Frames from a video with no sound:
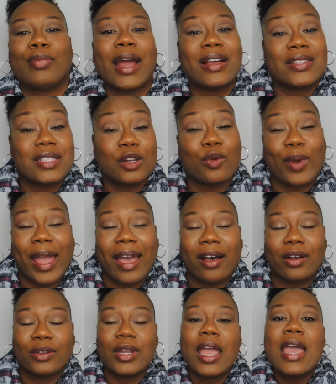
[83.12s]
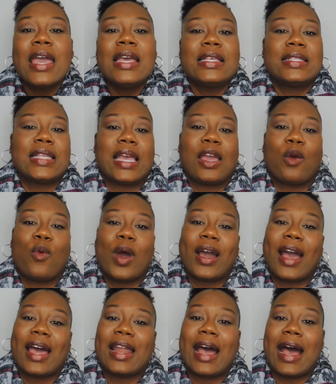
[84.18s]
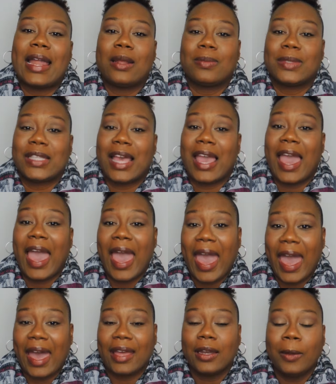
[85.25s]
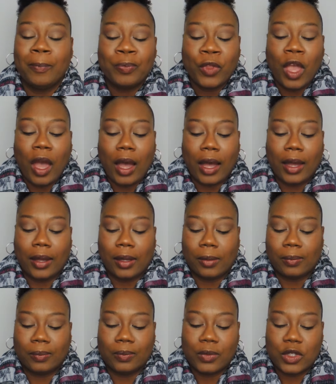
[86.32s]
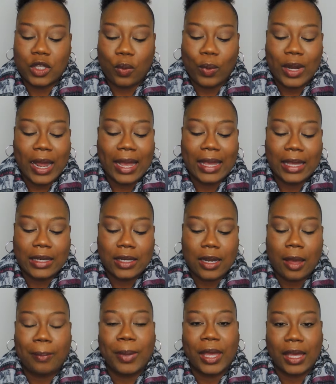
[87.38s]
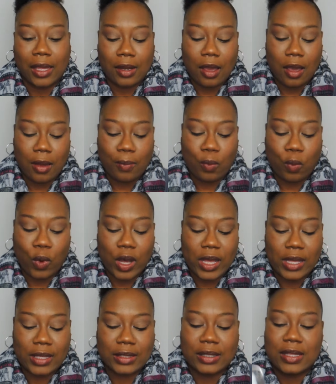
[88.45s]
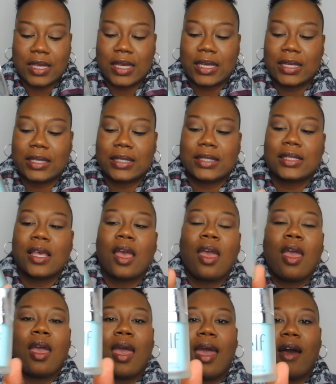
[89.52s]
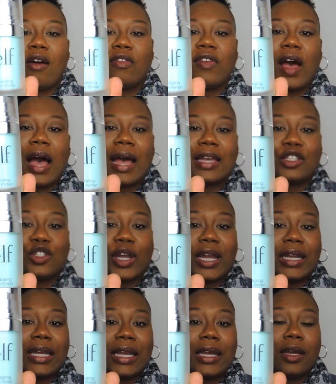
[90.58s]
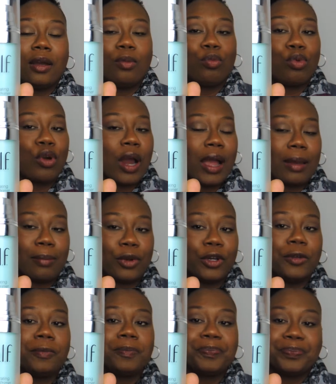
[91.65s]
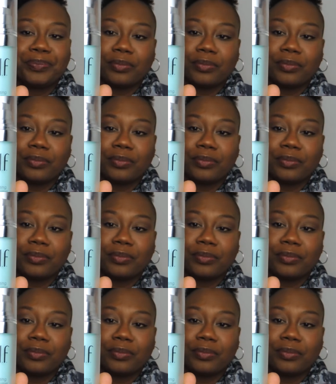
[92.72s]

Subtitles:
browsing around, seeing what kind of items they had. So what I ended up picking up was this e.l.f. Hydrating Primer.